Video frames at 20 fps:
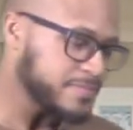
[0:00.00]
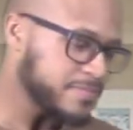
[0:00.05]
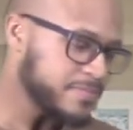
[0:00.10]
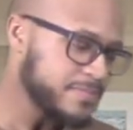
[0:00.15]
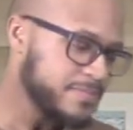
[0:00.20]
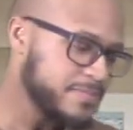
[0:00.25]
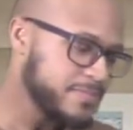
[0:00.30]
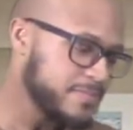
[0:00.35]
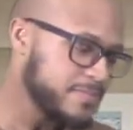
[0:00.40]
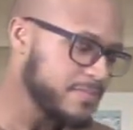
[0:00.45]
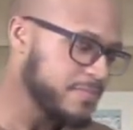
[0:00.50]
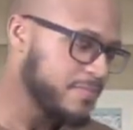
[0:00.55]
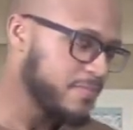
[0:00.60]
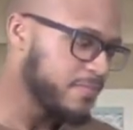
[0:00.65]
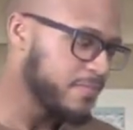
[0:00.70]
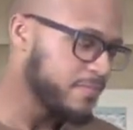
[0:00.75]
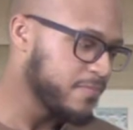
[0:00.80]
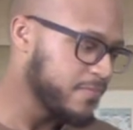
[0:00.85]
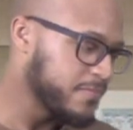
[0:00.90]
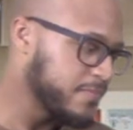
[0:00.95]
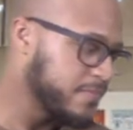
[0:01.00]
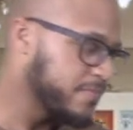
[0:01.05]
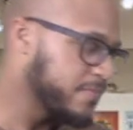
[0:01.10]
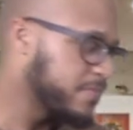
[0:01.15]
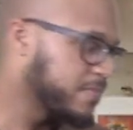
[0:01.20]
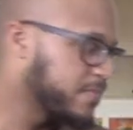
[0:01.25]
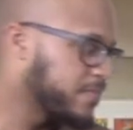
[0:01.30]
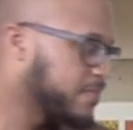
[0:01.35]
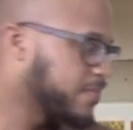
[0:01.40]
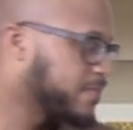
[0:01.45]

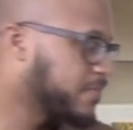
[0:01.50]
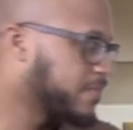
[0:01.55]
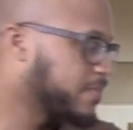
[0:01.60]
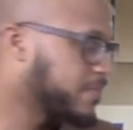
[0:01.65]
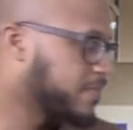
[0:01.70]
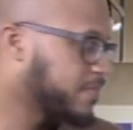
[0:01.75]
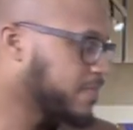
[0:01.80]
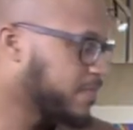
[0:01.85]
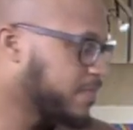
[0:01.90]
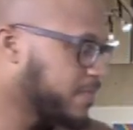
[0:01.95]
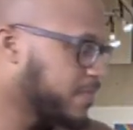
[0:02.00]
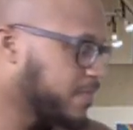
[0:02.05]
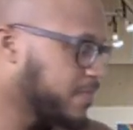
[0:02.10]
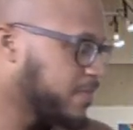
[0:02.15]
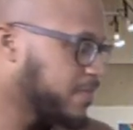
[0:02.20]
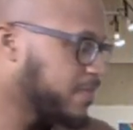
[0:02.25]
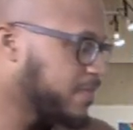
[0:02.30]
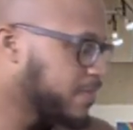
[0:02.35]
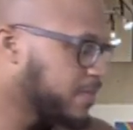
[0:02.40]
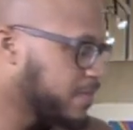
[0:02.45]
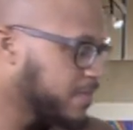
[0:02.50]
[no speech]